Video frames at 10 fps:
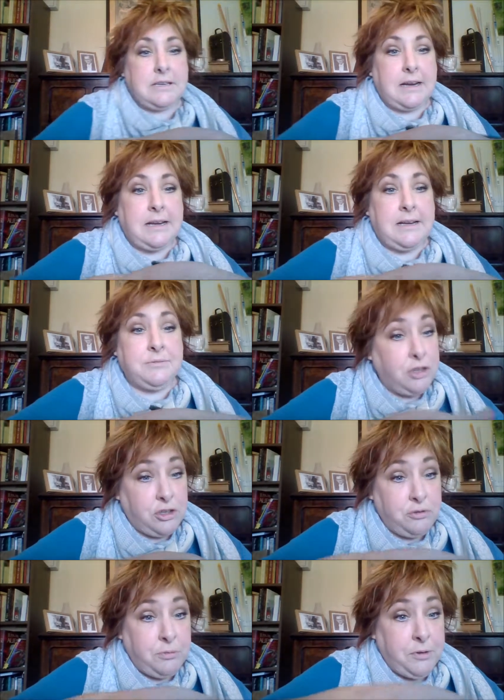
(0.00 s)
so you can
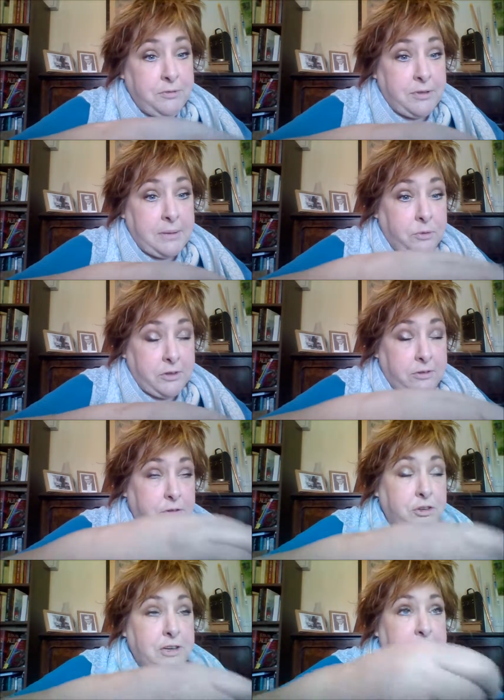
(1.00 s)
remove them with your
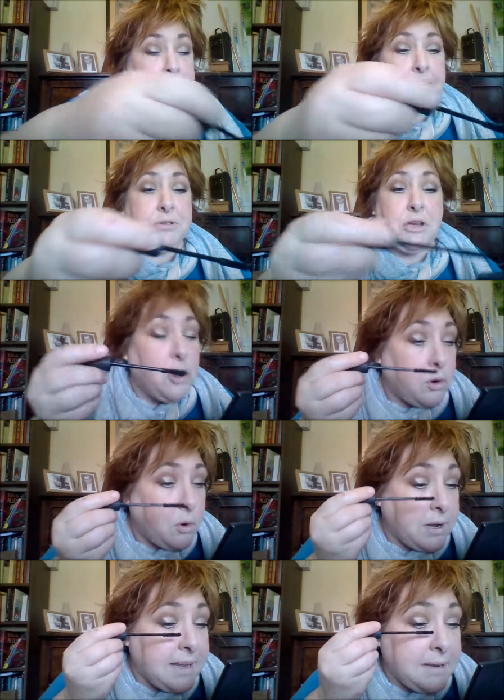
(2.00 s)
shine wipes or
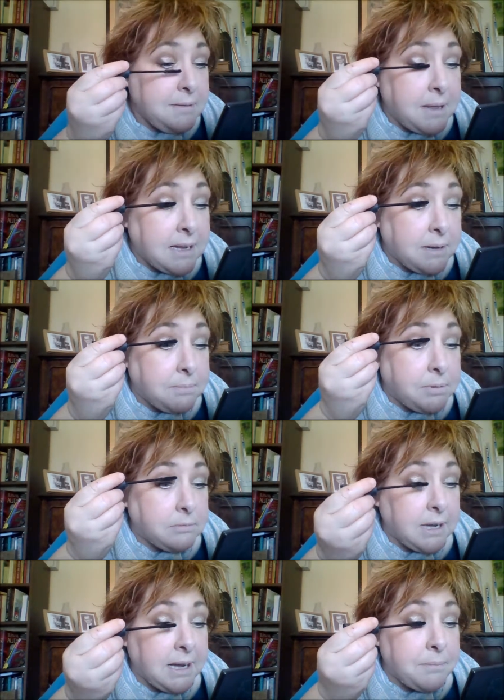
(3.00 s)
any makeup
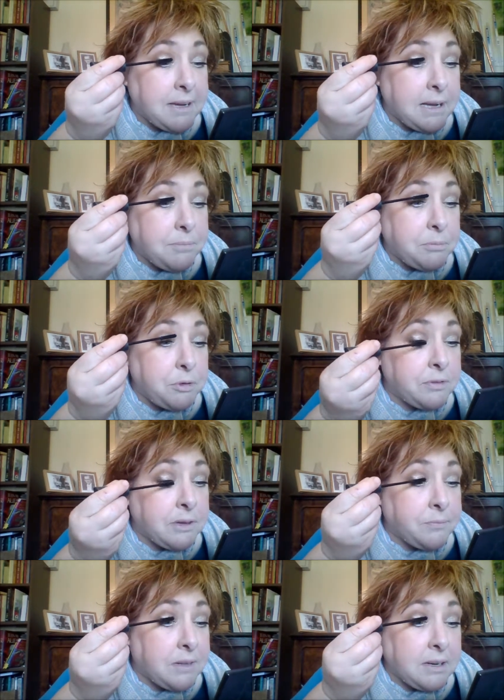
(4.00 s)
remover.
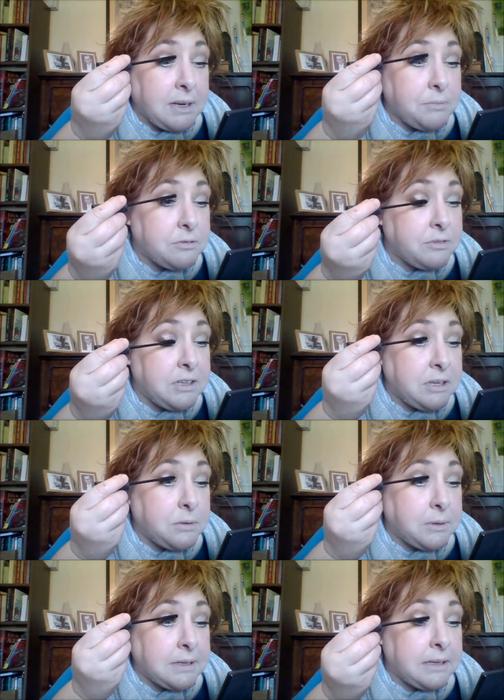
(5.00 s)
It comes off really
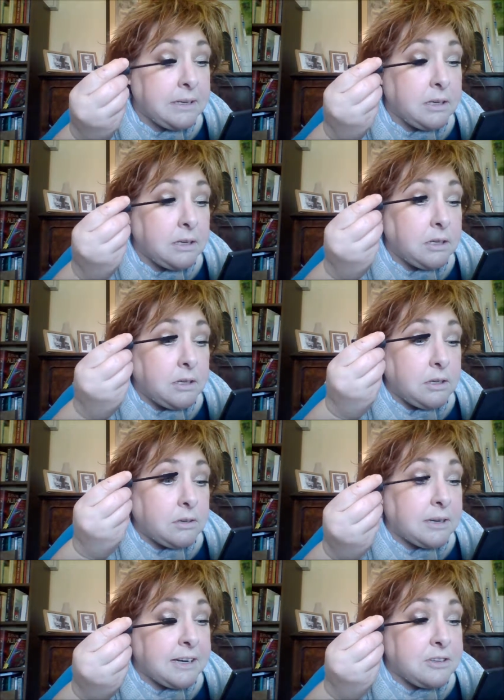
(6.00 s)
quickly.
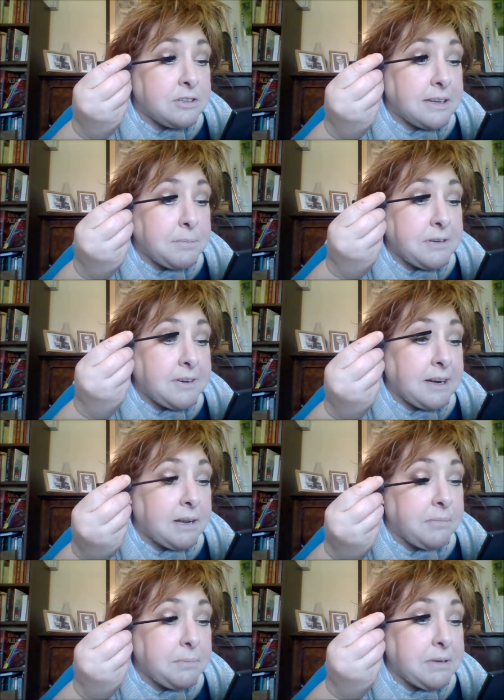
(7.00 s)
Right, I just had a bit of a
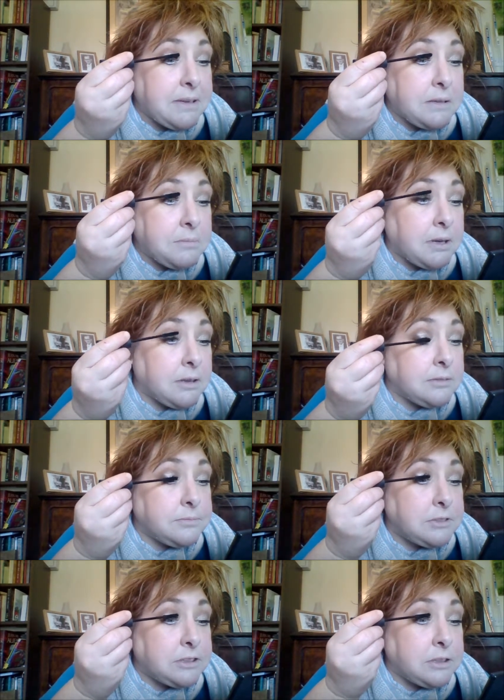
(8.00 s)
clumpy bit in the middle,
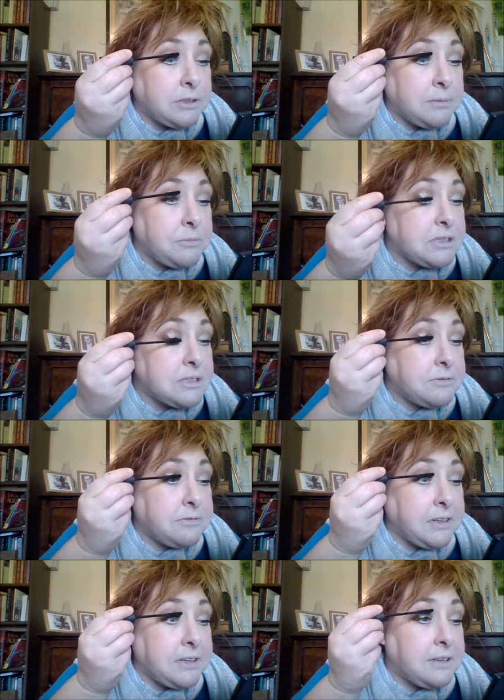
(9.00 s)
so I'm just
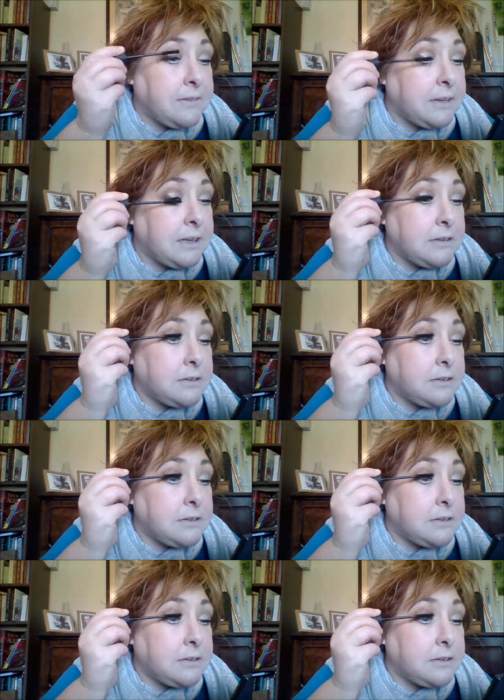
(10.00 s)
fixing that.